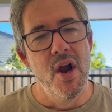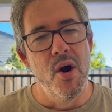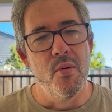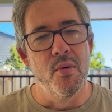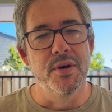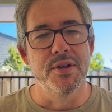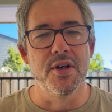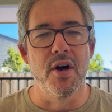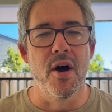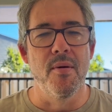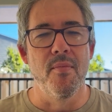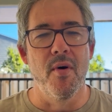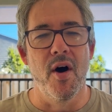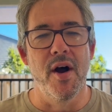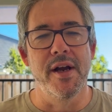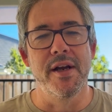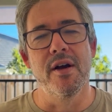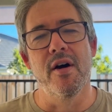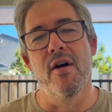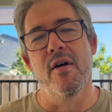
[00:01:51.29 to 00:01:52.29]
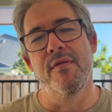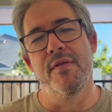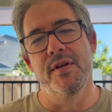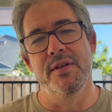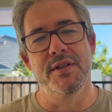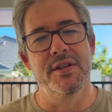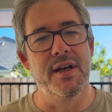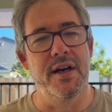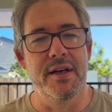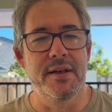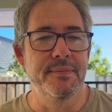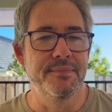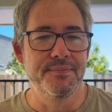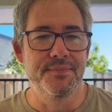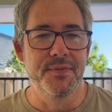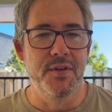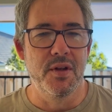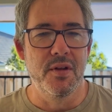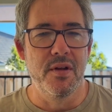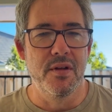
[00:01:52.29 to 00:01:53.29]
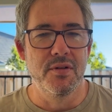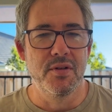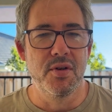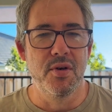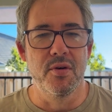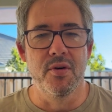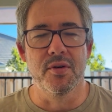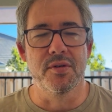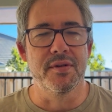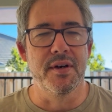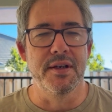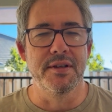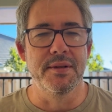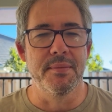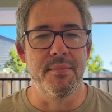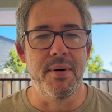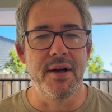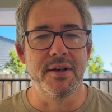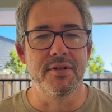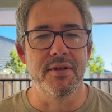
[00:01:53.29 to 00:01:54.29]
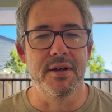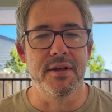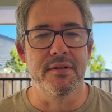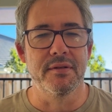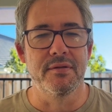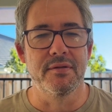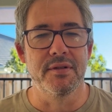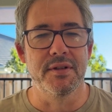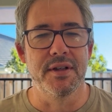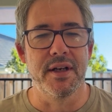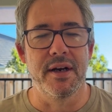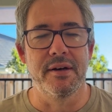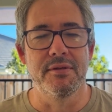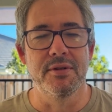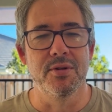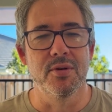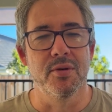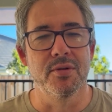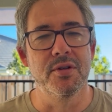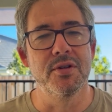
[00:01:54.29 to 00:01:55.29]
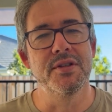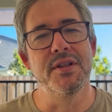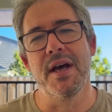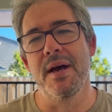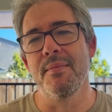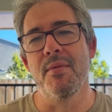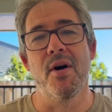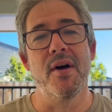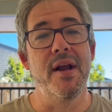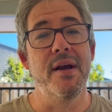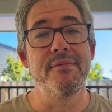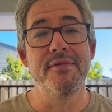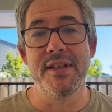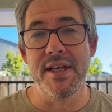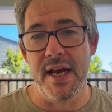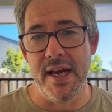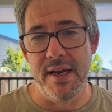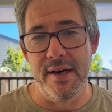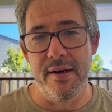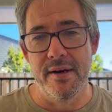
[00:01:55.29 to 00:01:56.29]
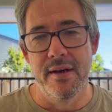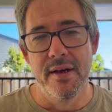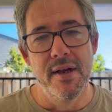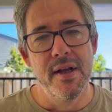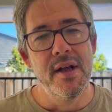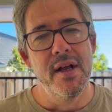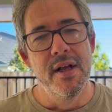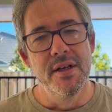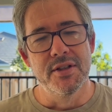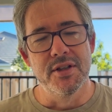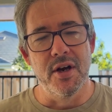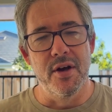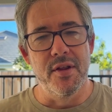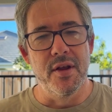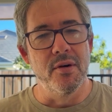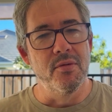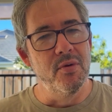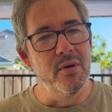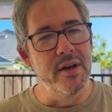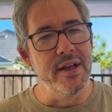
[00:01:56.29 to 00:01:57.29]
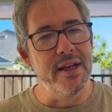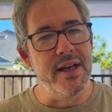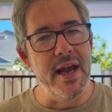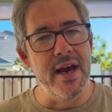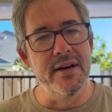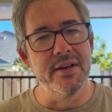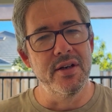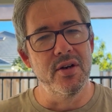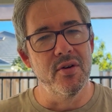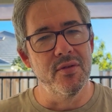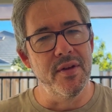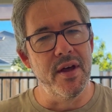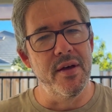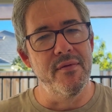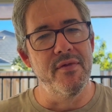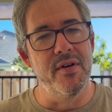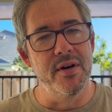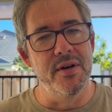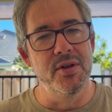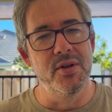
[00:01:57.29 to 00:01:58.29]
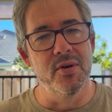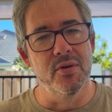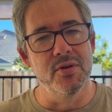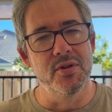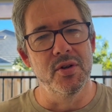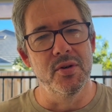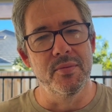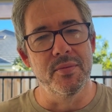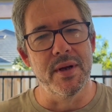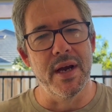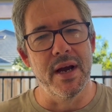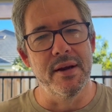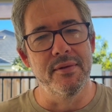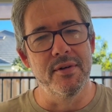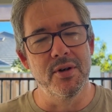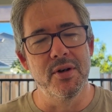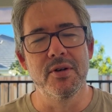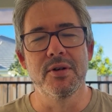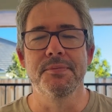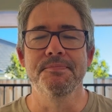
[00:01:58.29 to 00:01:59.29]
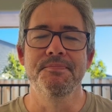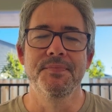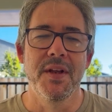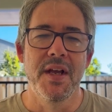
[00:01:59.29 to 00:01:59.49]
Whereas I might offer, say, 2 or 3 St. Patrick Day resources, they might have 10. So they're really counting on that very short-term gain to do it.